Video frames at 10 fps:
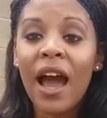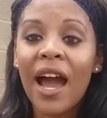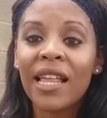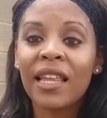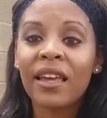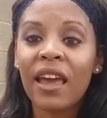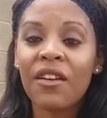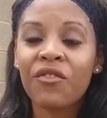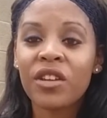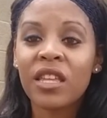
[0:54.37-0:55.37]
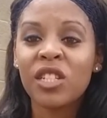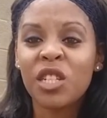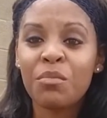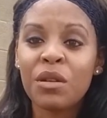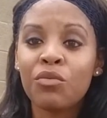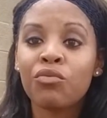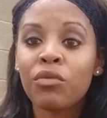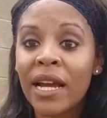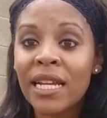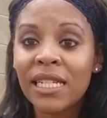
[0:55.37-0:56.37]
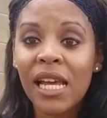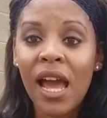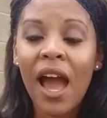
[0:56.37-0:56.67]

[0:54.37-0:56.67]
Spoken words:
I like everything to be right.